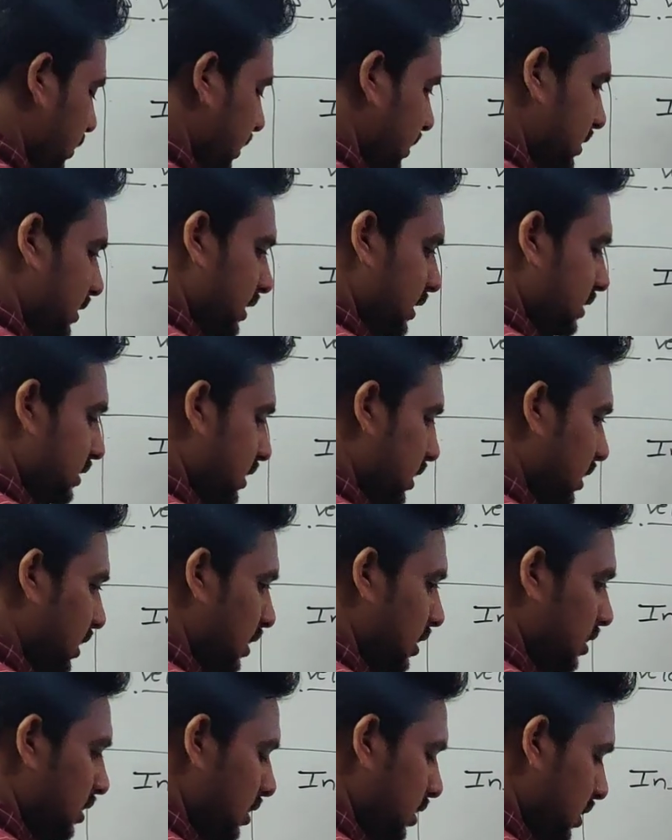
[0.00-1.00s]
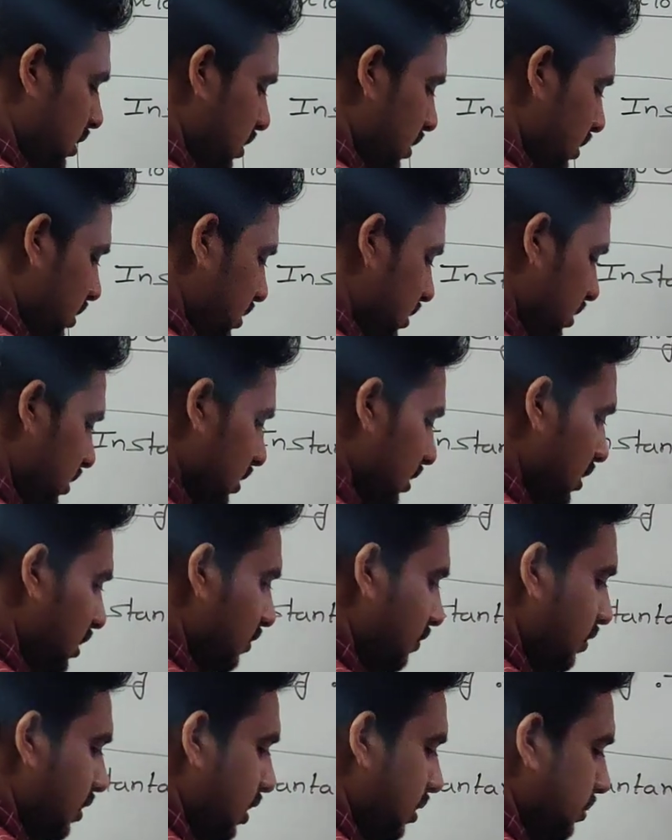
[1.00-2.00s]
this is a
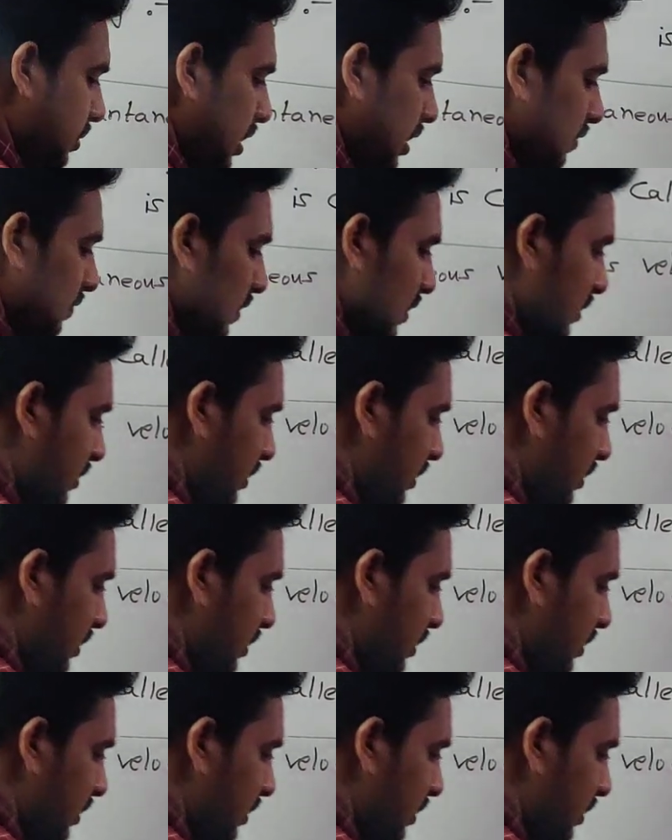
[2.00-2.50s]
formula for